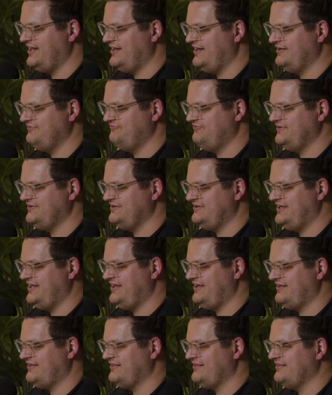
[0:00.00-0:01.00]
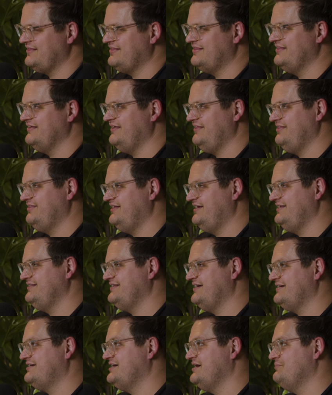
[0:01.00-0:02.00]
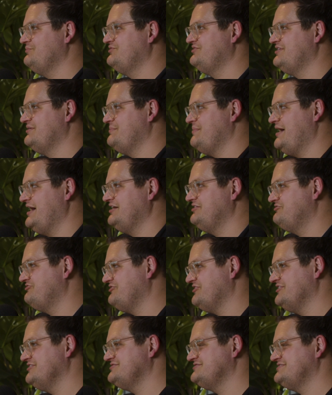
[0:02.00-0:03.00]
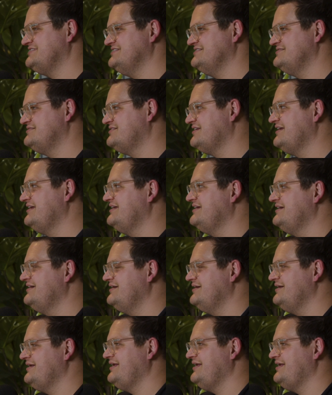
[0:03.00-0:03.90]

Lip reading: Yeah, I feel like the thing that comes to mind first is